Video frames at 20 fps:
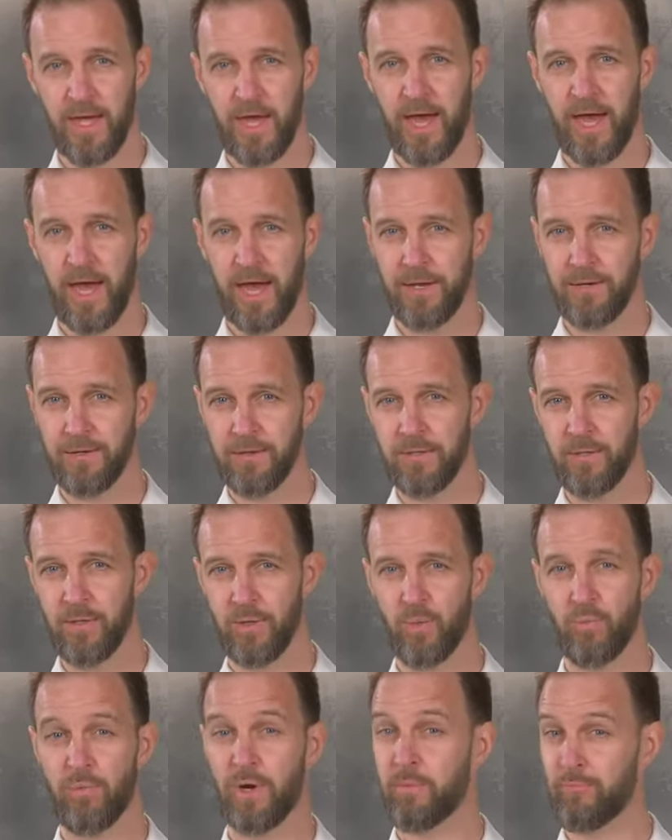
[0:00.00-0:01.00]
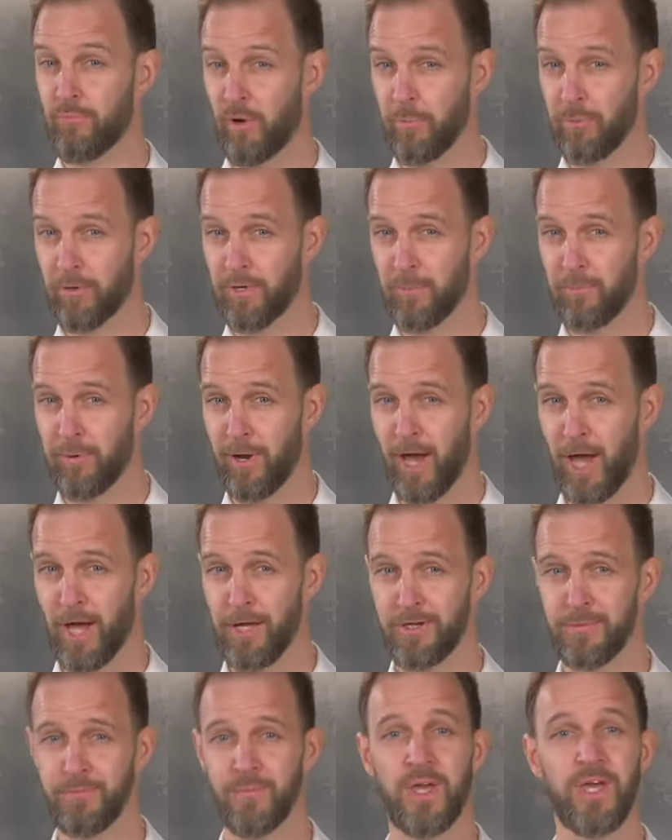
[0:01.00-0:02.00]
And, when properly
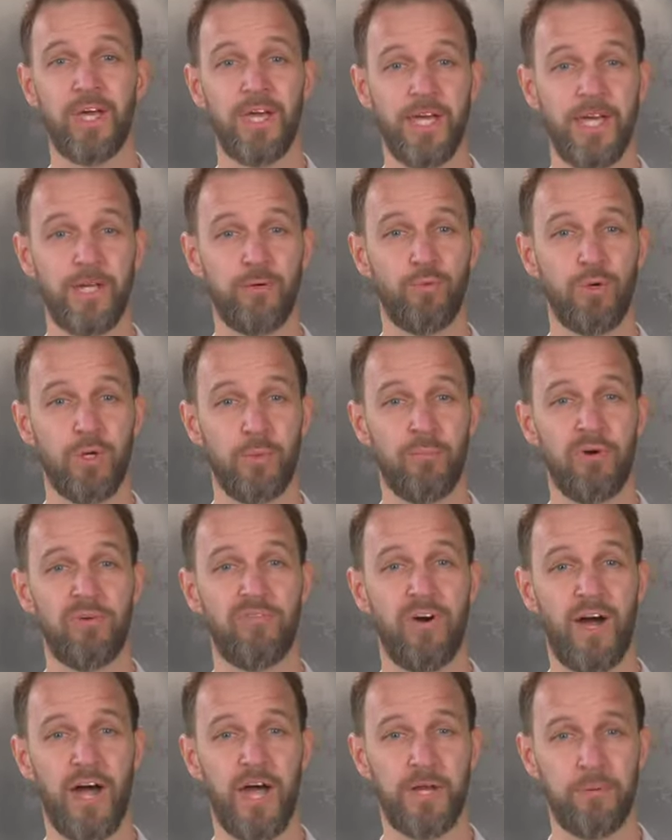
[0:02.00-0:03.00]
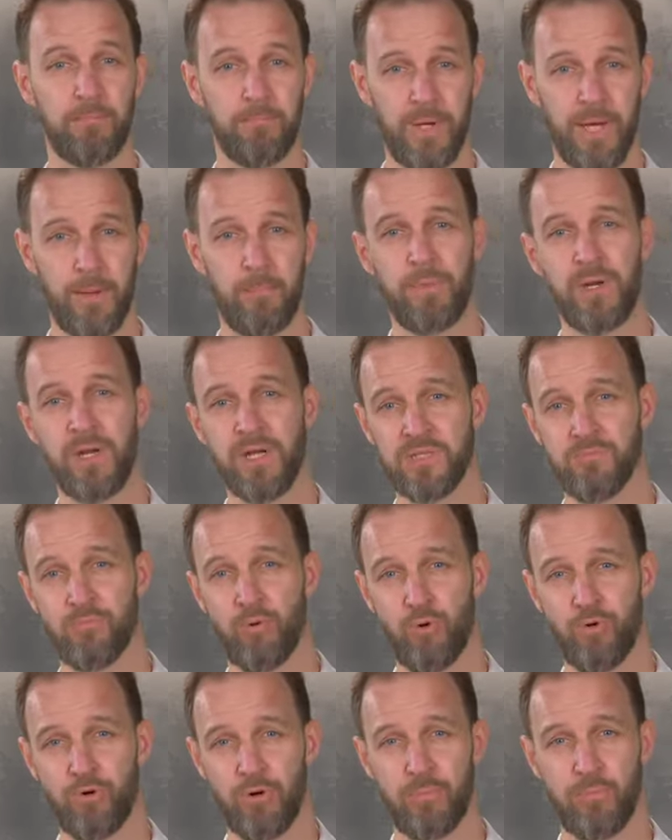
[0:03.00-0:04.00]
applied, it will provide Mepilex
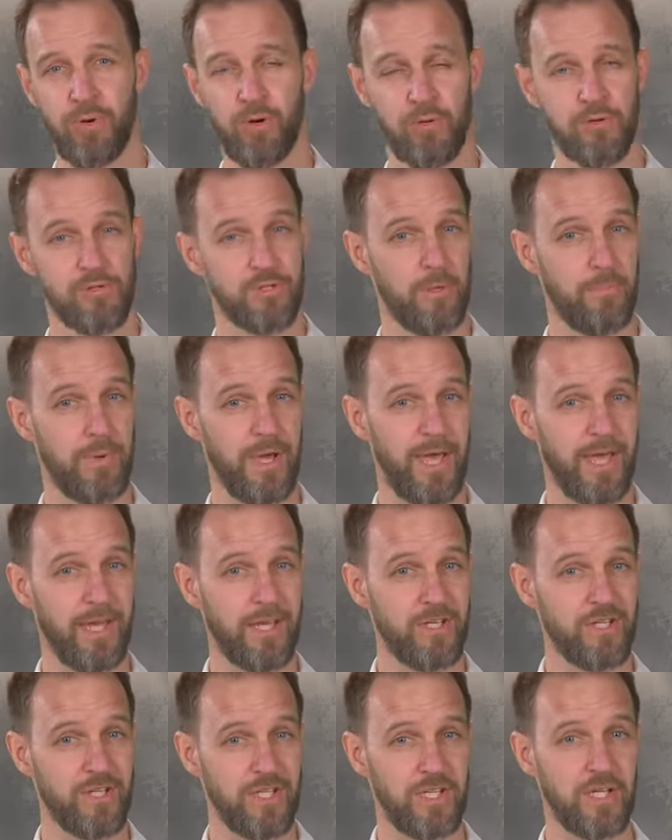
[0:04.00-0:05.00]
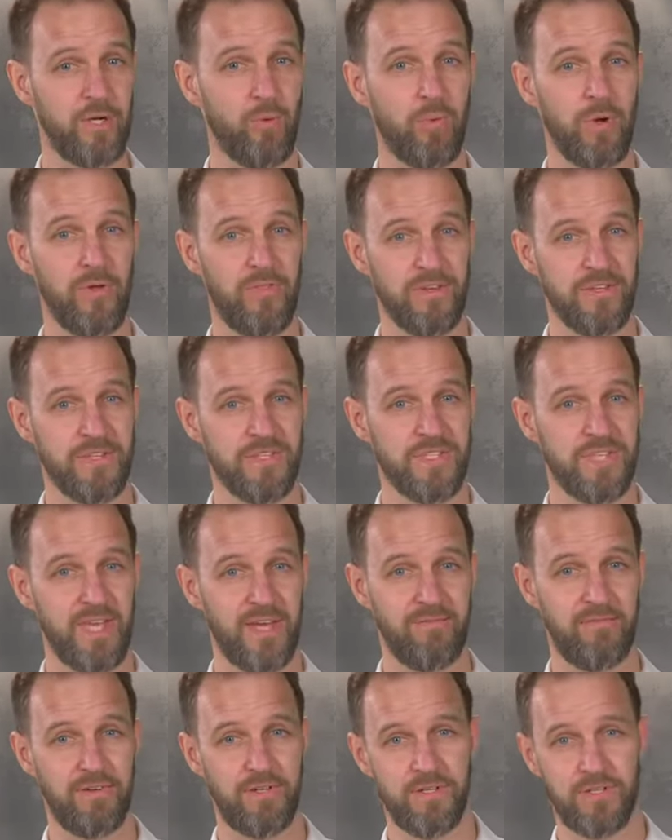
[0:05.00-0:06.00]
Border Post Op AG with a
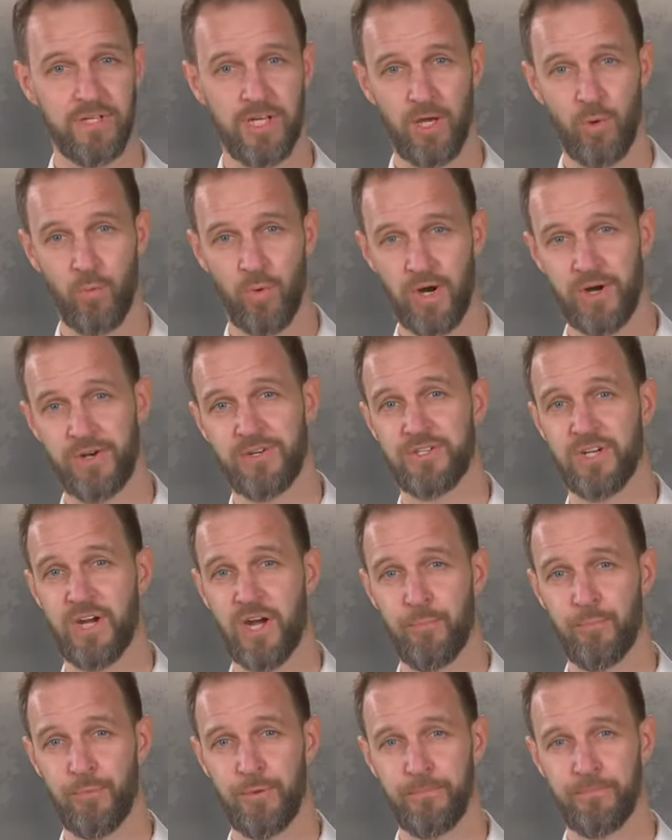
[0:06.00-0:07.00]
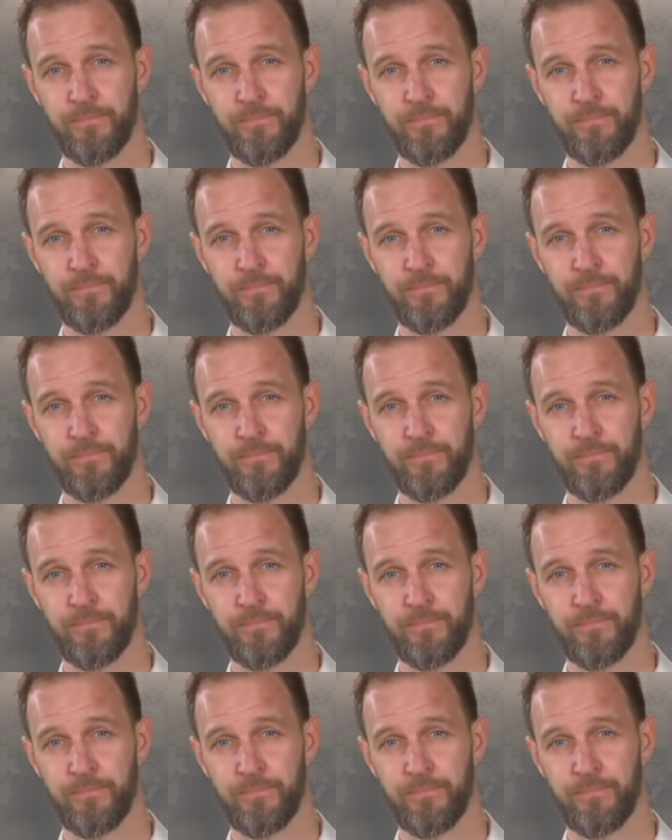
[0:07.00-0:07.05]
7-day wear time.